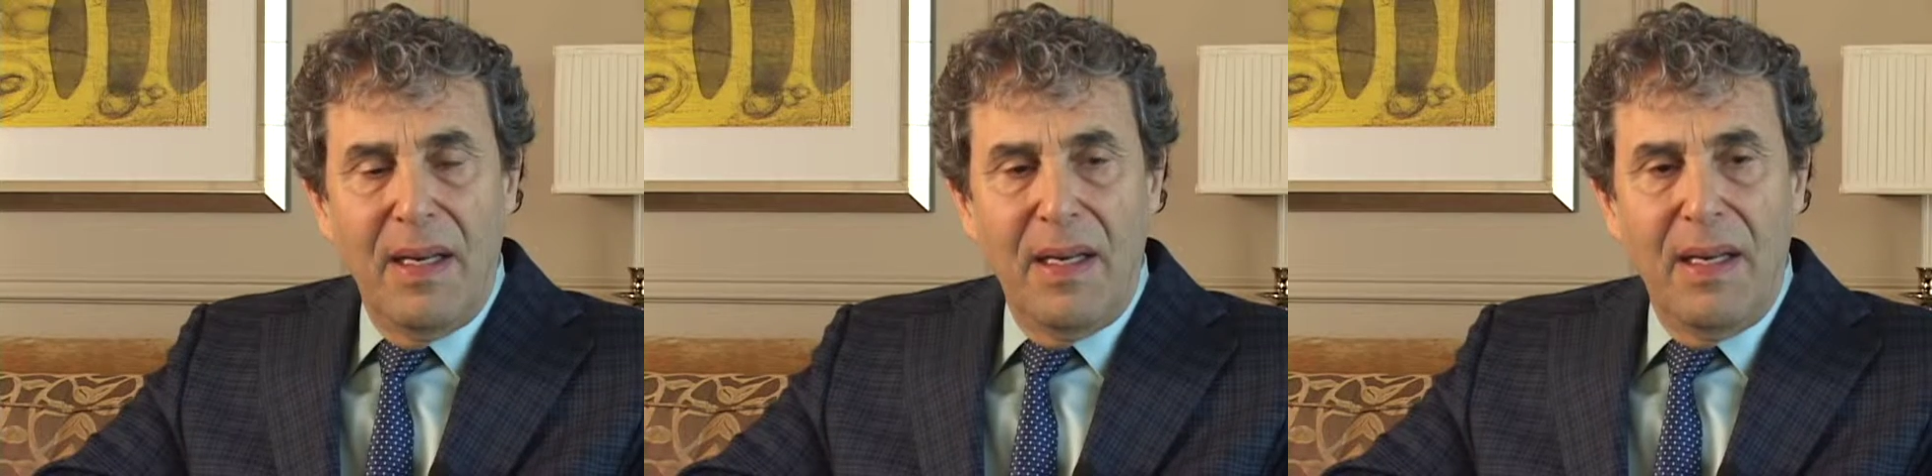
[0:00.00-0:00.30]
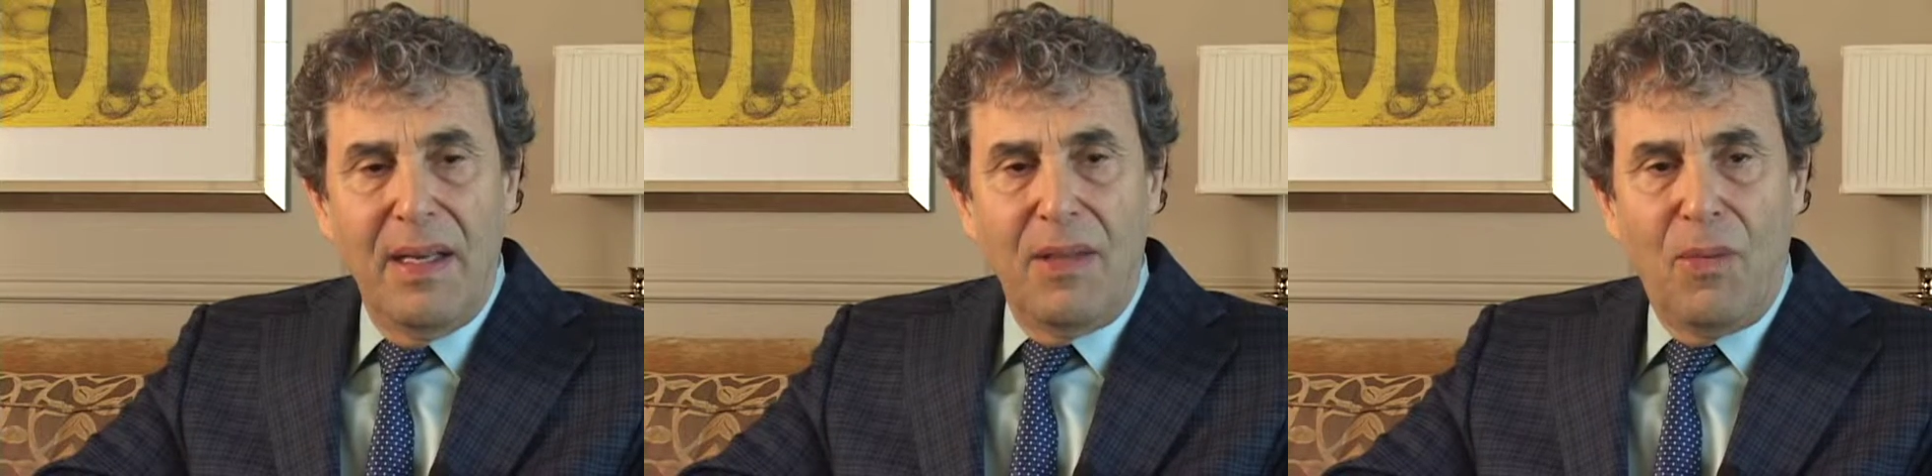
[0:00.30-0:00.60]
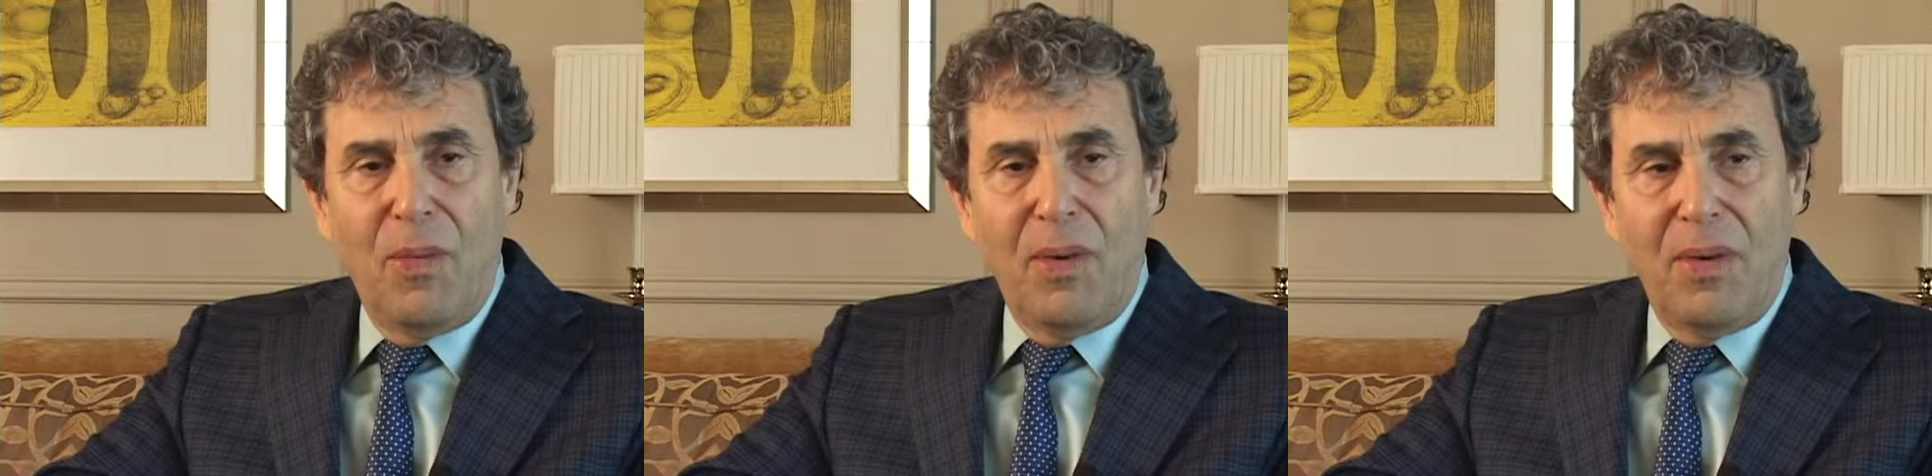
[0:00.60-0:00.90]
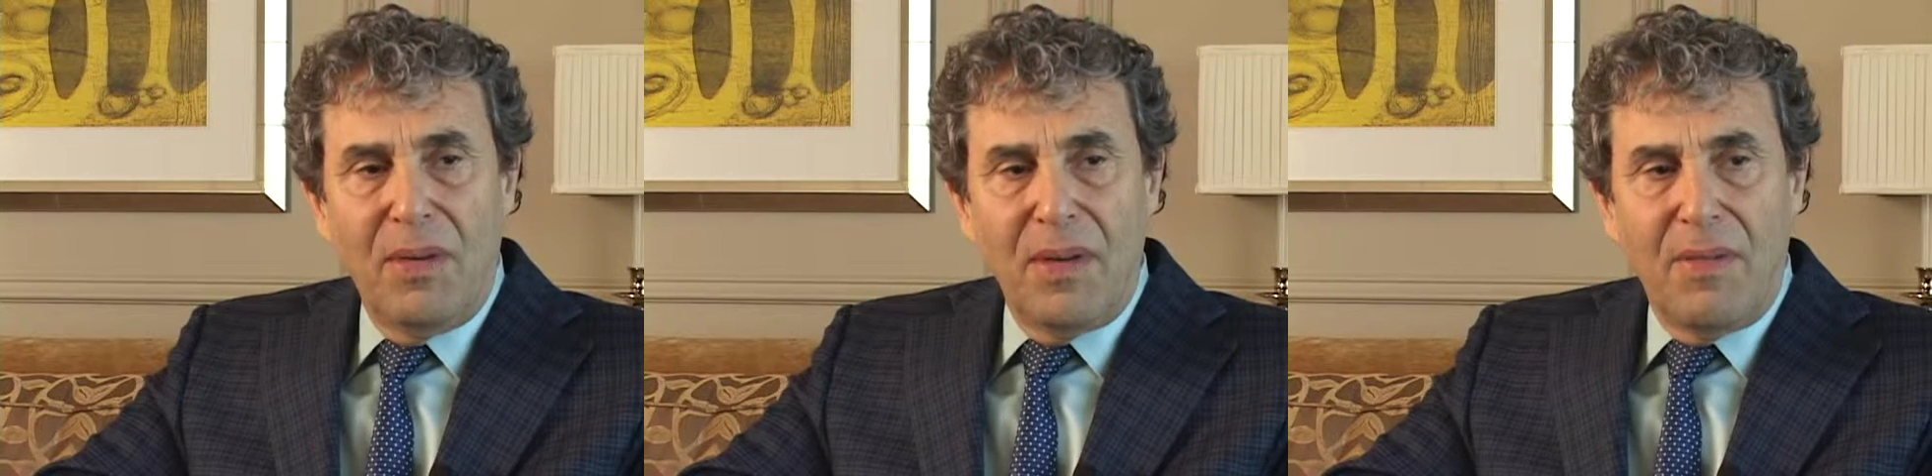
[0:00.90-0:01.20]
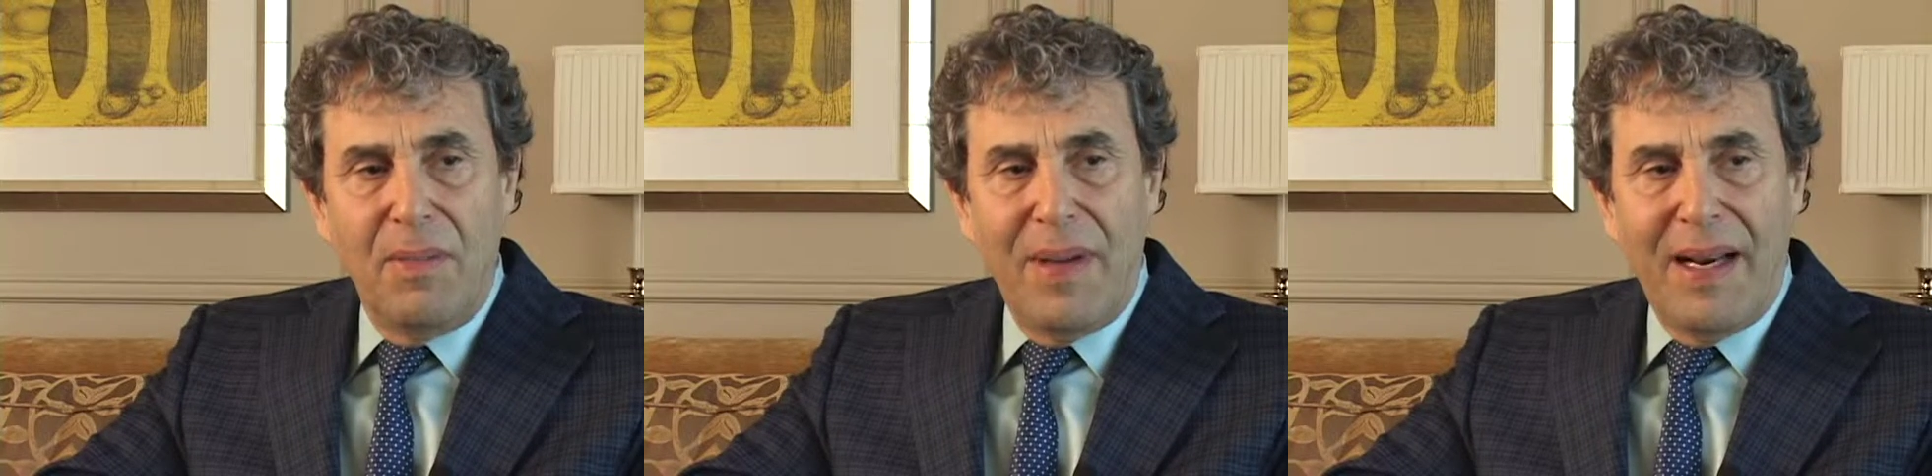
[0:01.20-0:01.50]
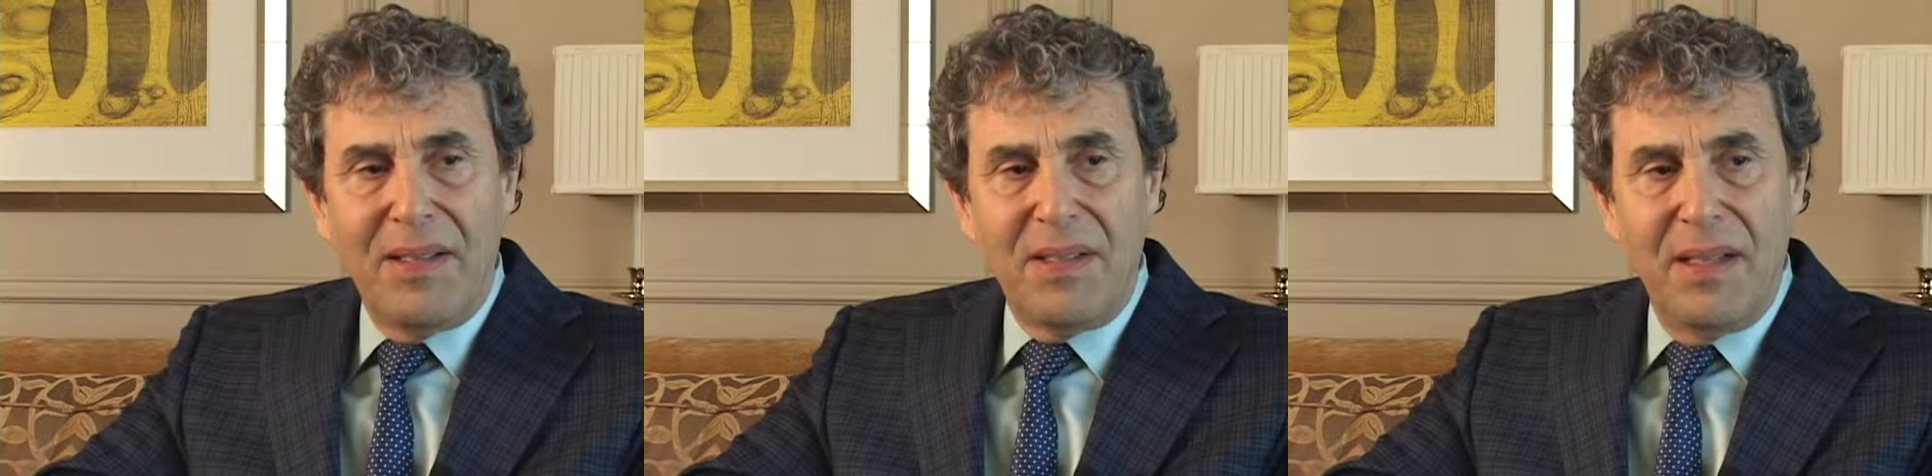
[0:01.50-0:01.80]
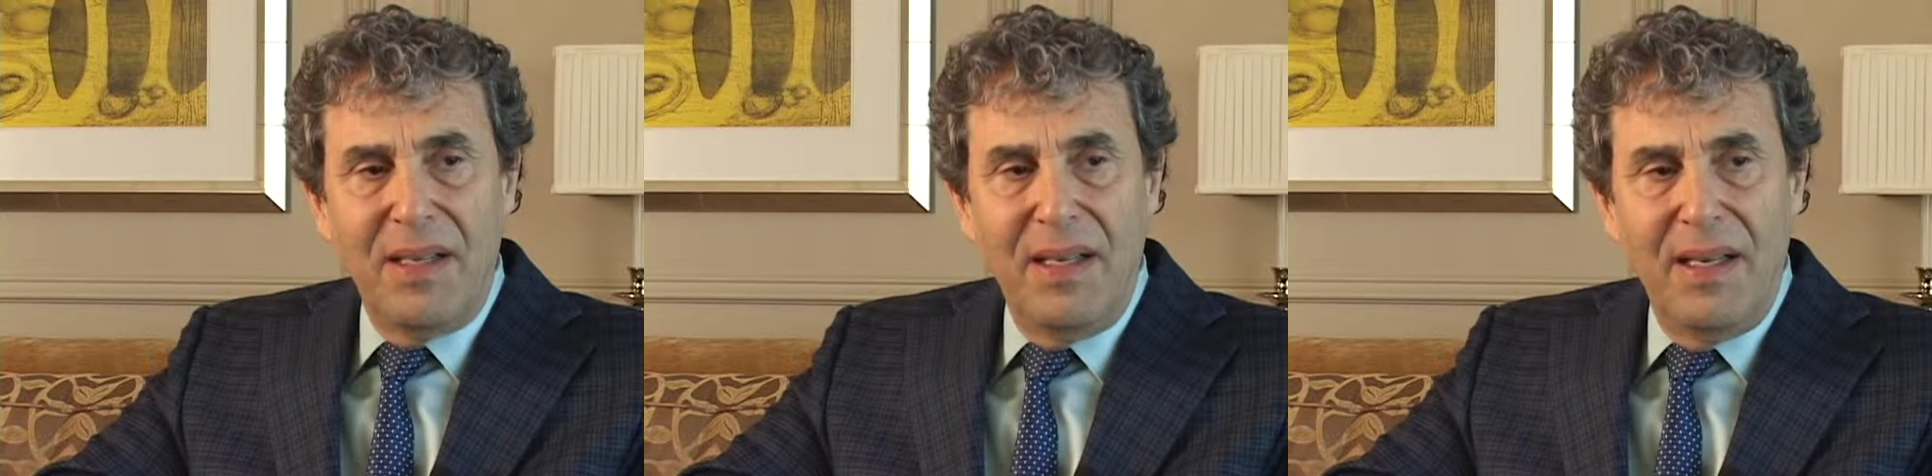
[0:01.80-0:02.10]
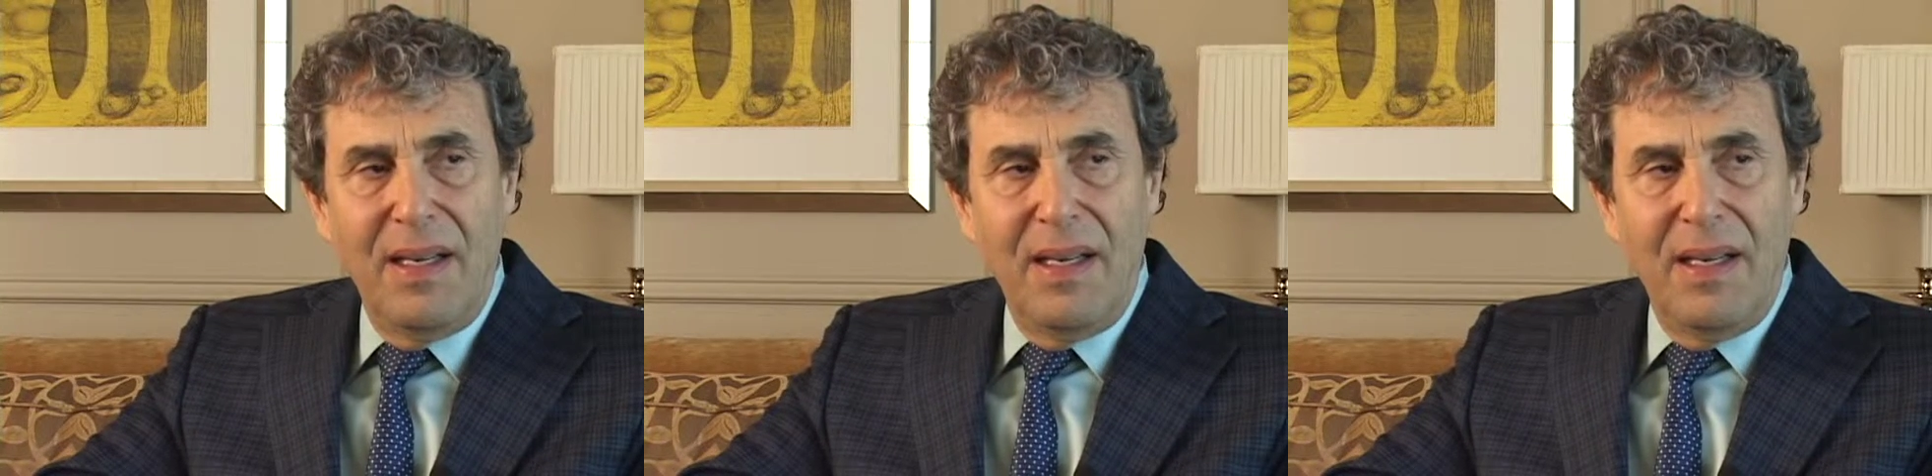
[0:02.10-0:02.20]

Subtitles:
in the world of medicine,